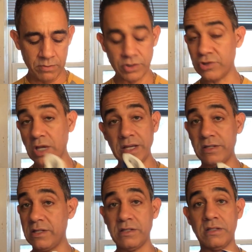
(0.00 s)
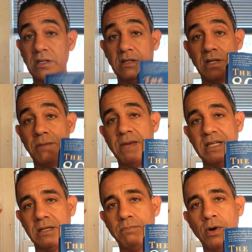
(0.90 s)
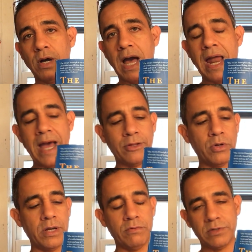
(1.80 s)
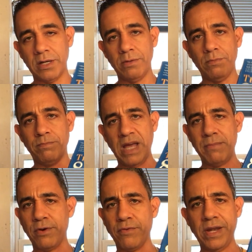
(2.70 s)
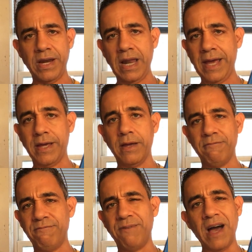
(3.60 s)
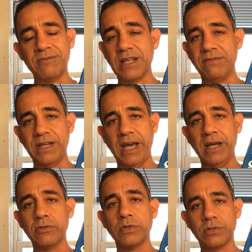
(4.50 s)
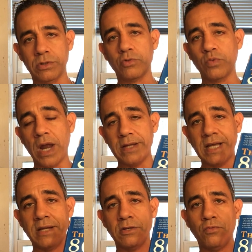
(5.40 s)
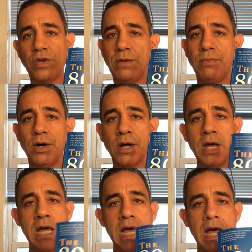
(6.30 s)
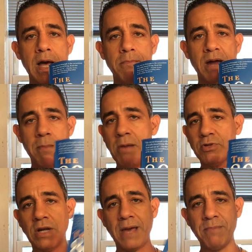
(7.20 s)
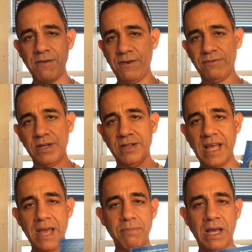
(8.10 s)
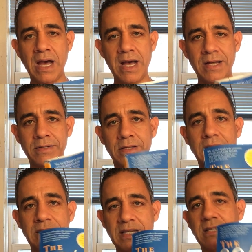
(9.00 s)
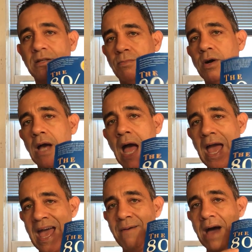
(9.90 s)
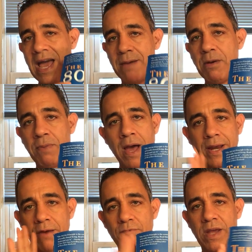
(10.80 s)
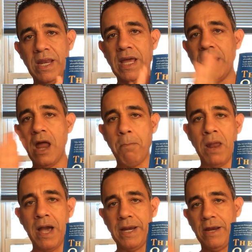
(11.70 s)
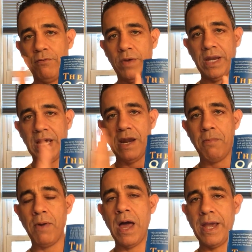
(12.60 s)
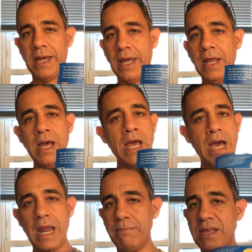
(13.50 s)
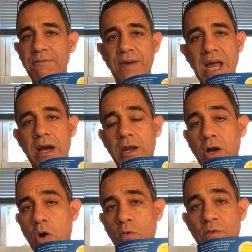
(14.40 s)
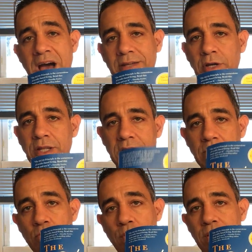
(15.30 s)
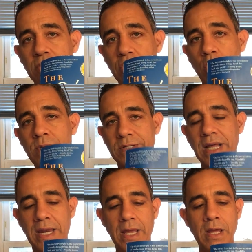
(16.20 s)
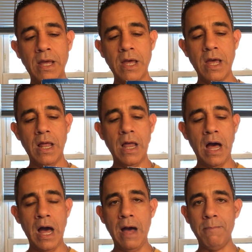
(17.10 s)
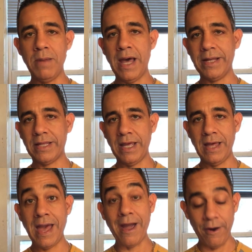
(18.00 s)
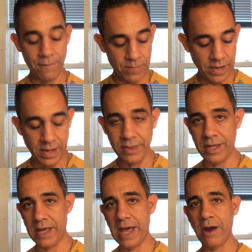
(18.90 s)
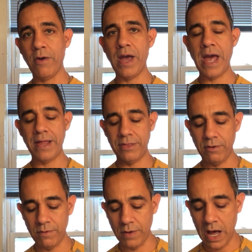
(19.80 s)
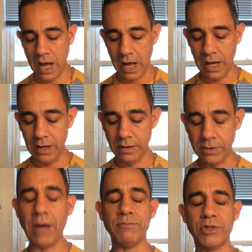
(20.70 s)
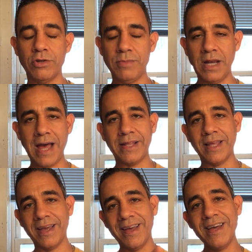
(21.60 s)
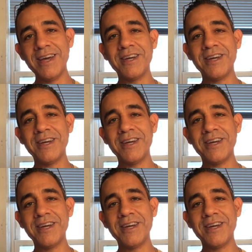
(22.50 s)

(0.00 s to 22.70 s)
this is an amazing book. I thought I was gonna be able to read it like in 5-7 days, which is what I take to read a book. But I'm up to like my 15th day because this is a book I am applying. I'm reading it, applying it, reading it, applying it, and I'm definitely not gonna go fast on this. I'm going slow and steady, like the hair in the hair and the like the